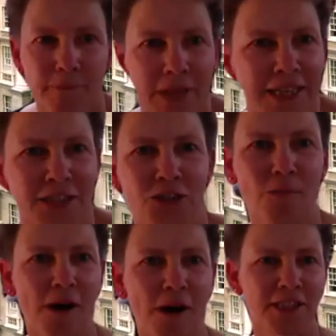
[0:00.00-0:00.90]
listen,
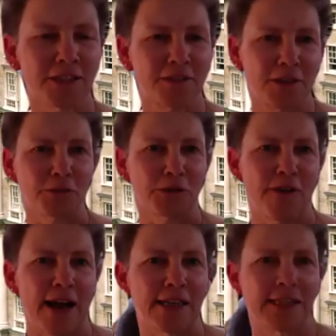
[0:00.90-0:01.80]
Thomas, this is, this was
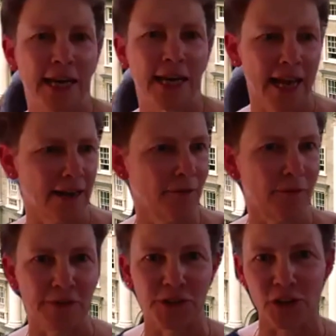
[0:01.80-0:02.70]
fascinating, and
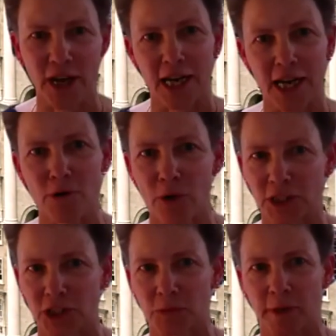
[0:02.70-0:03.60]
we've still got a couple of
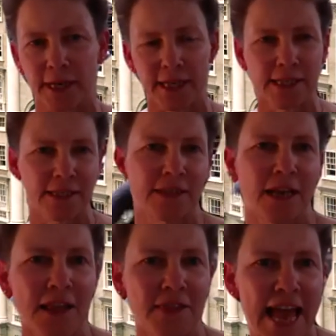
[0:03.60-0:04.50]
questions, but it is
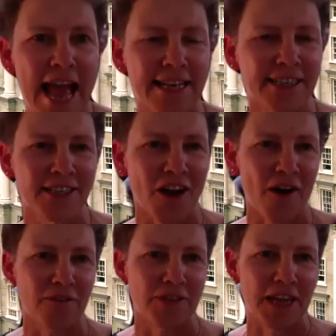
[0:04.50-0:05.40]
kind of the end
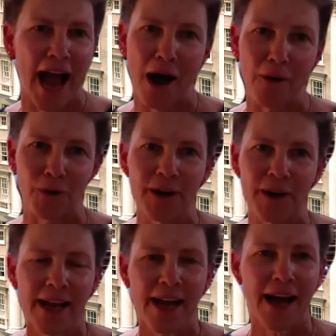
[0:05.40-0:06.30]
of the hour.
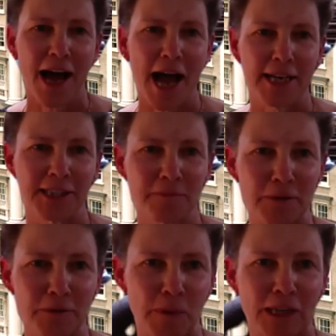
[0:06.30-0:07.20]
Uh, and to be
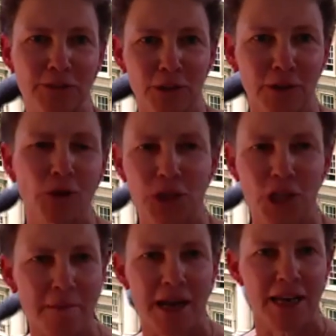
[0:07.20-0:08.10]
respectful of your
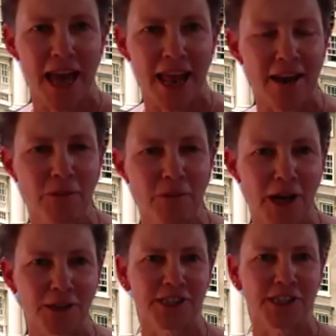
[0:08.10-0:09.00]
time and, and everyone
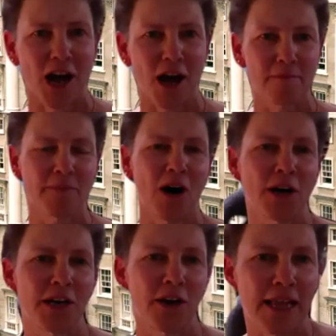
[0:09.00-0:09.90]
else's time
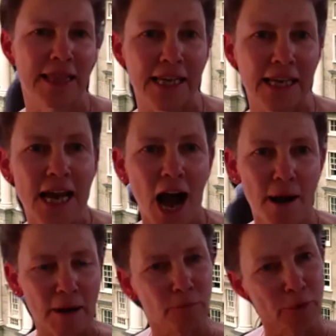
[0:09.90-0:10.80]
on here, I think I
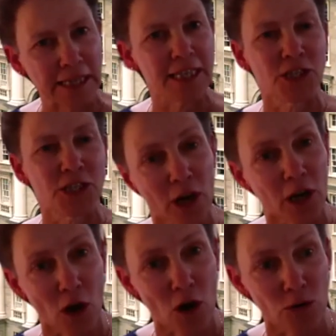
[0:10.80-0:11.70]
might bring this to a
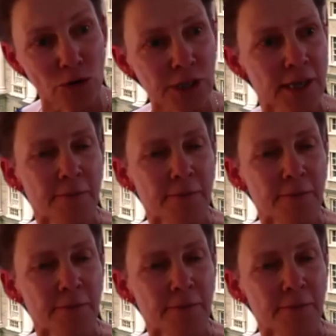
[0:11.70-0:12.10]
close.